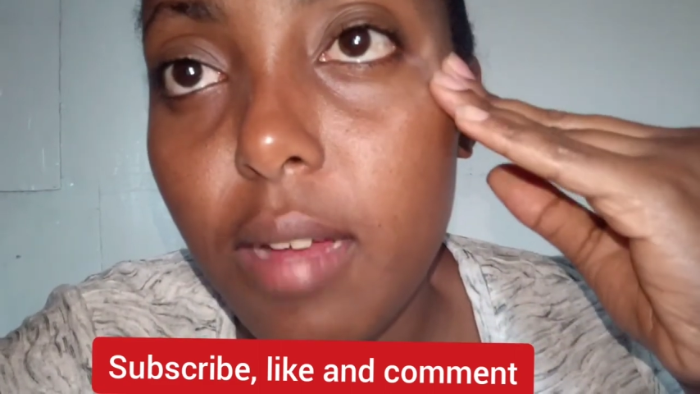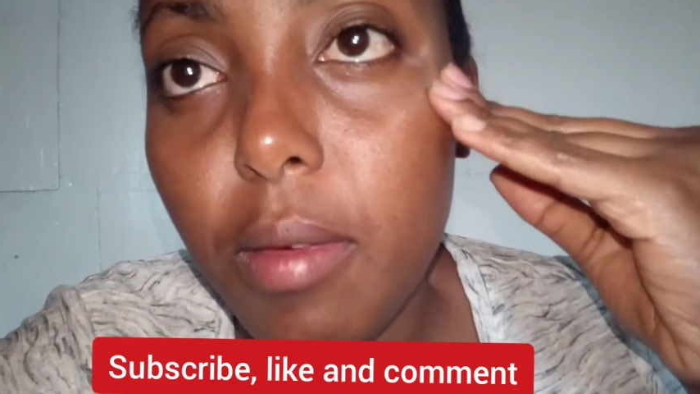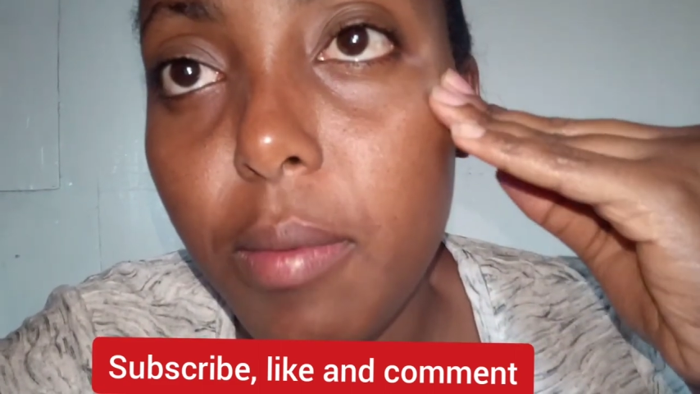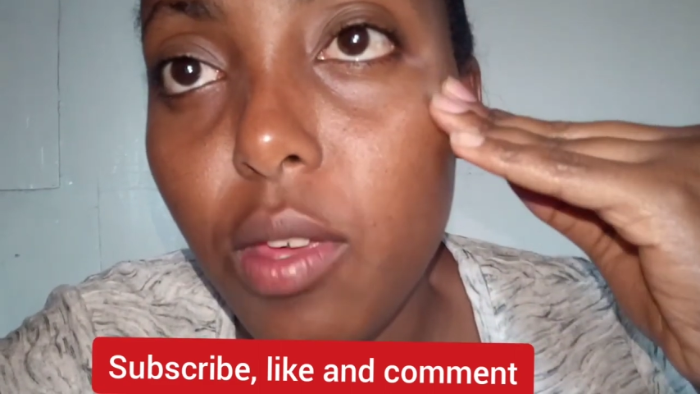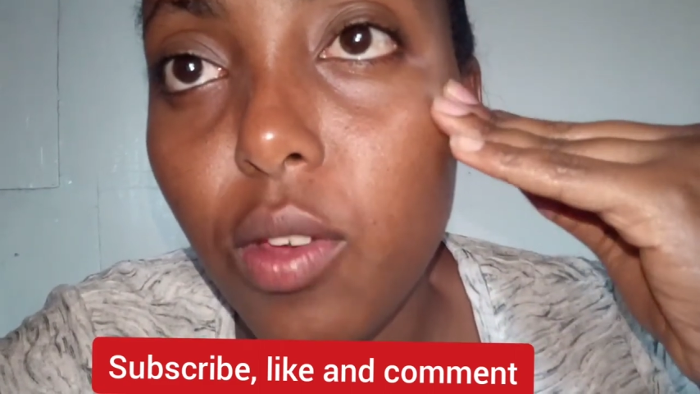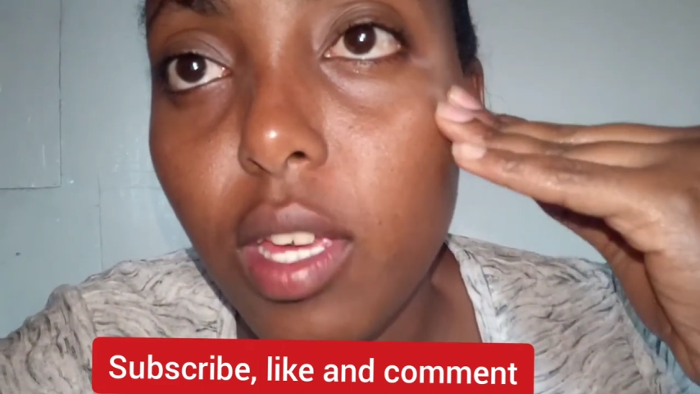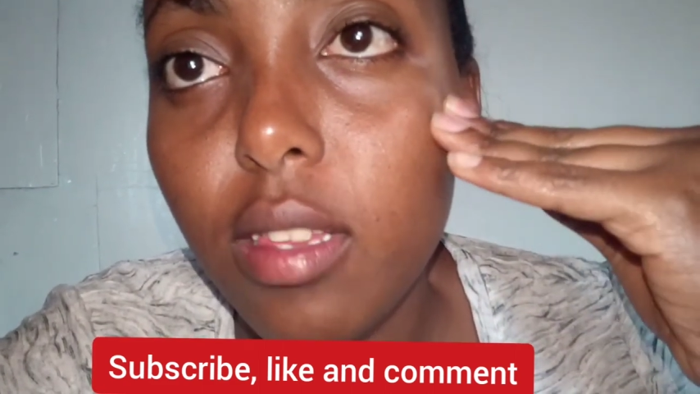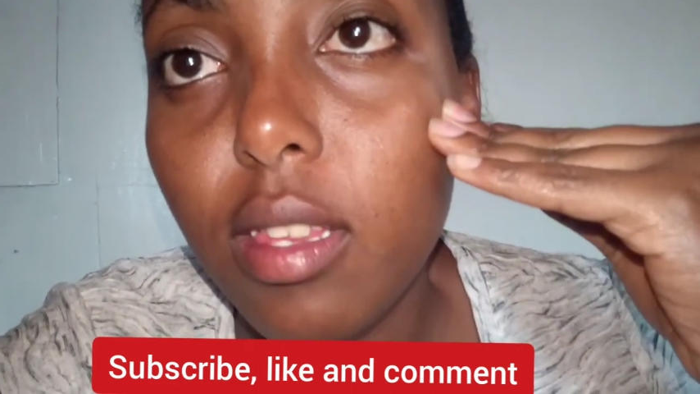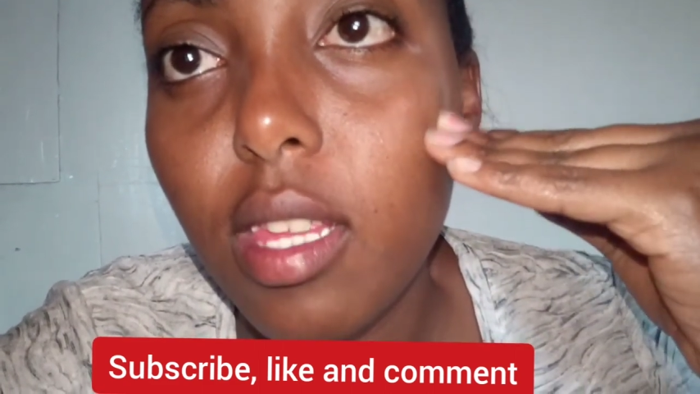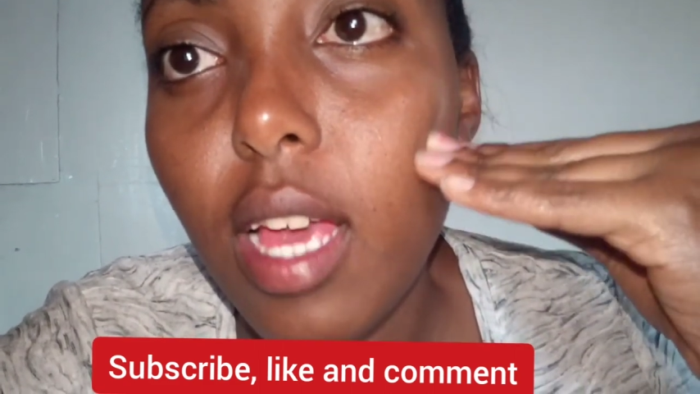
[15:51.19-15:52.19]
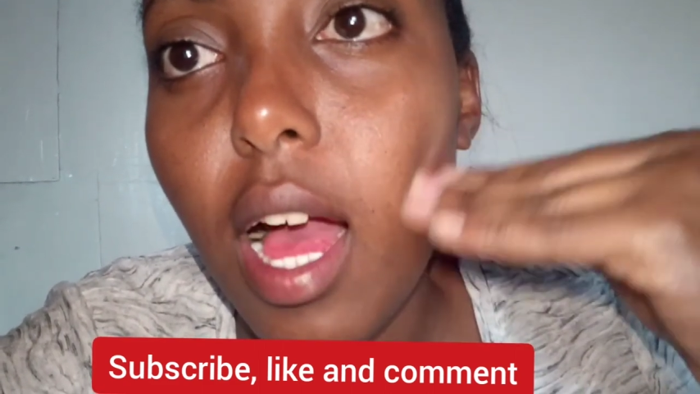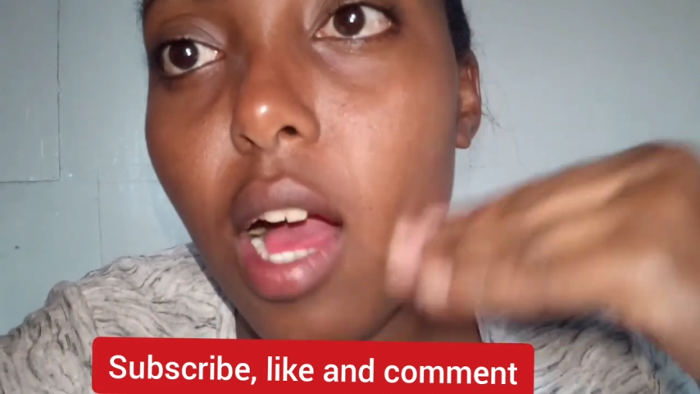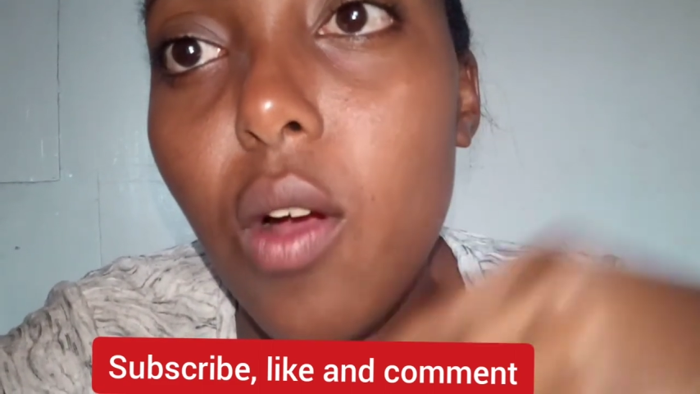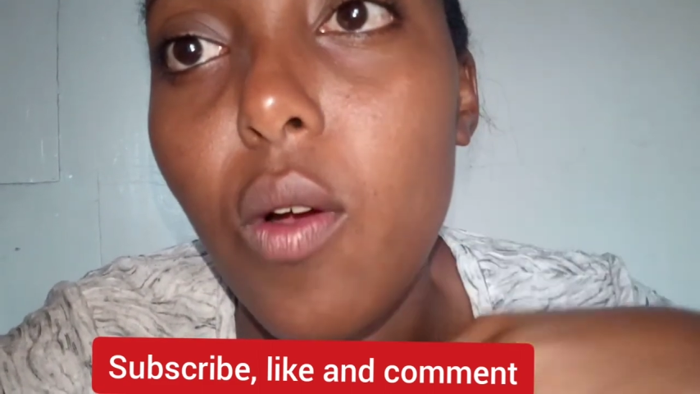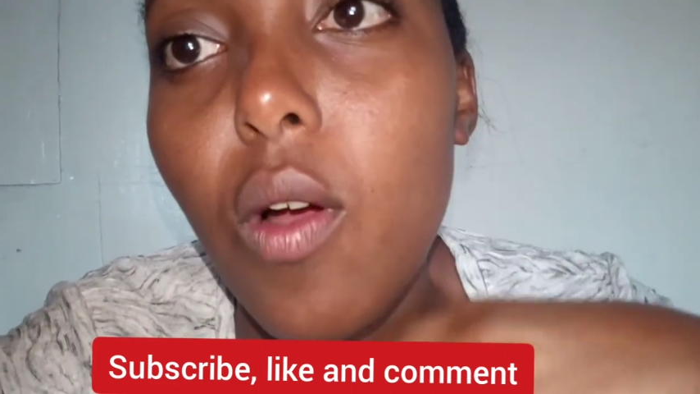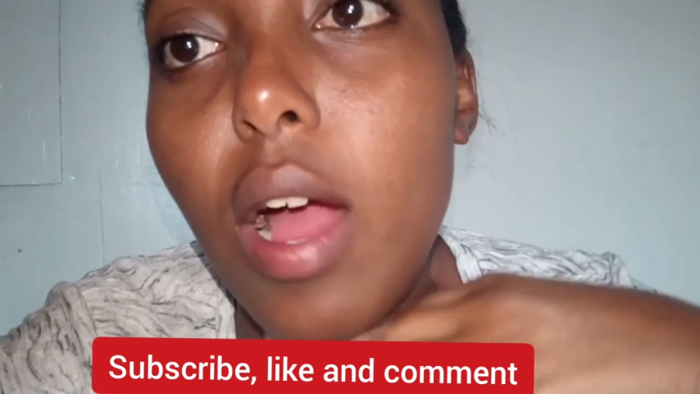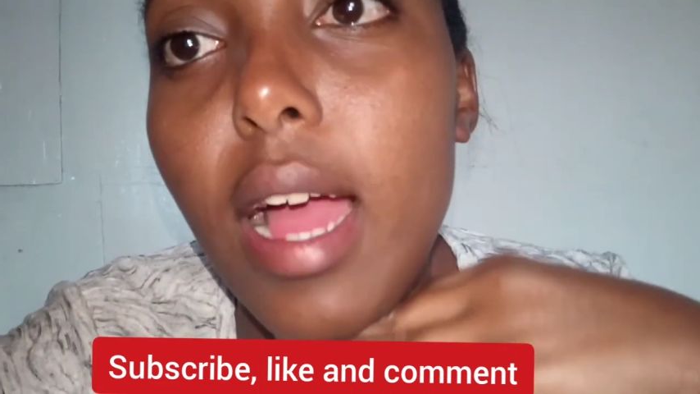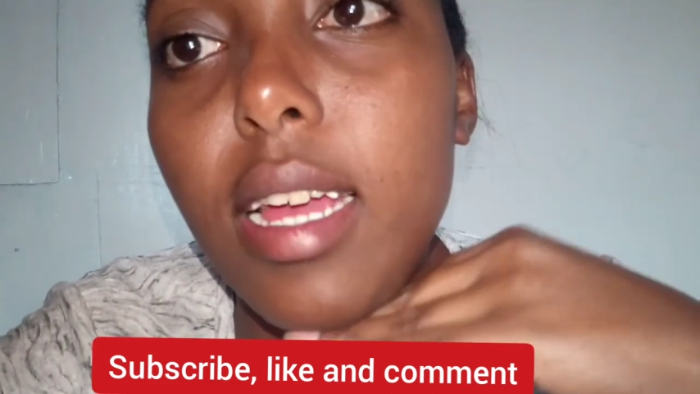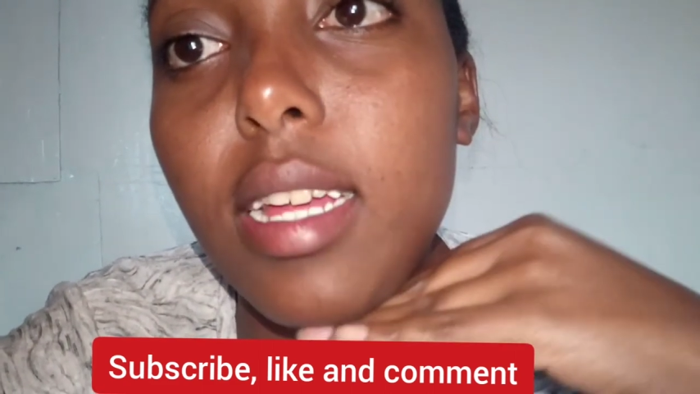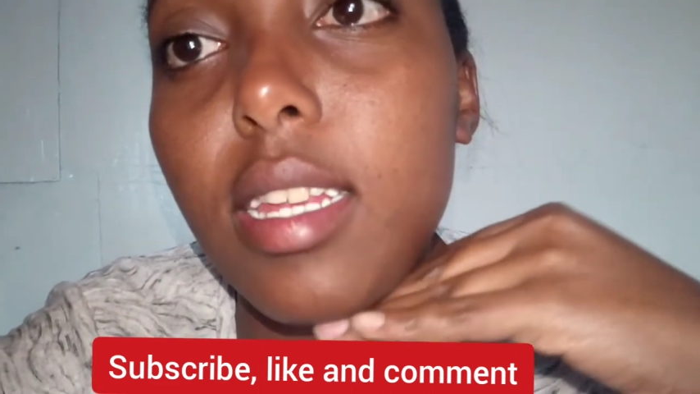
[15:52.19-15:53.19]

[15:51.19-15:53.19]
maybe you can see how I